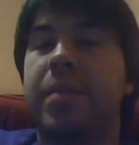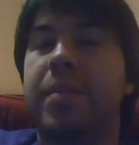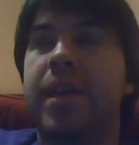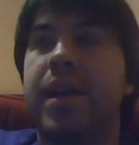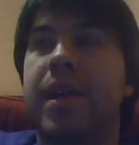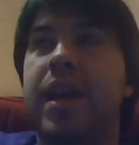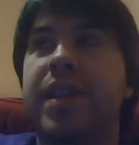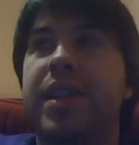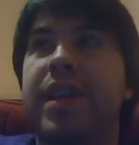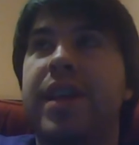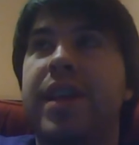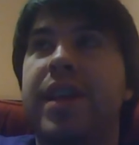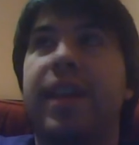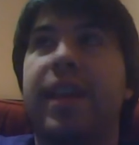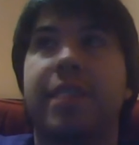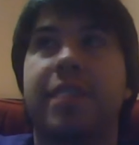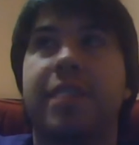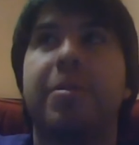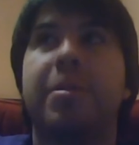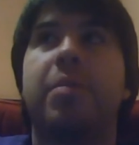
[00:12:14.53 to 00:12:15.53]
something I think
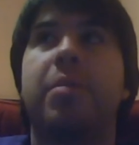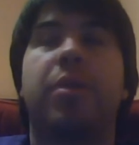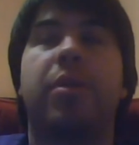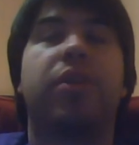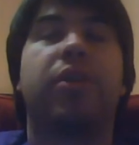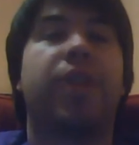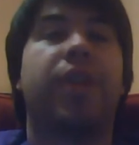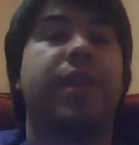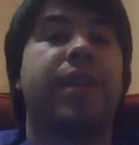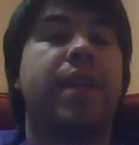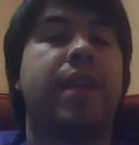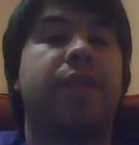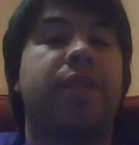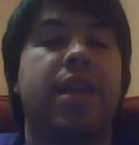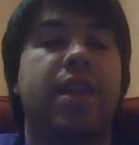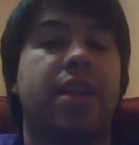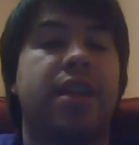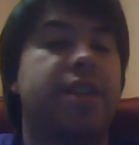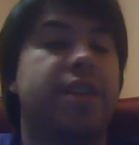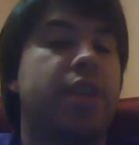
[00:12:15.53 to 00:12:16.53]
like Spielberg like
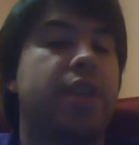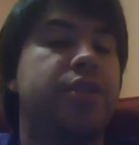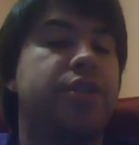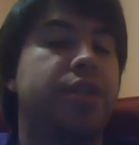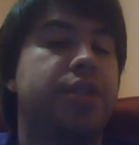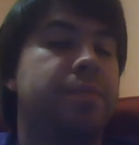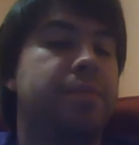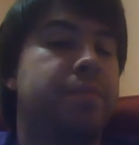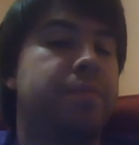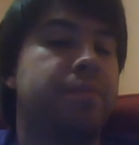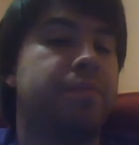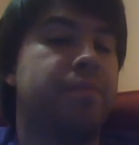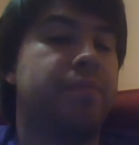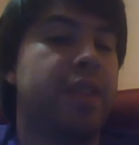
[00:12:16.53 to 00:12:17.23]
definitely excels in.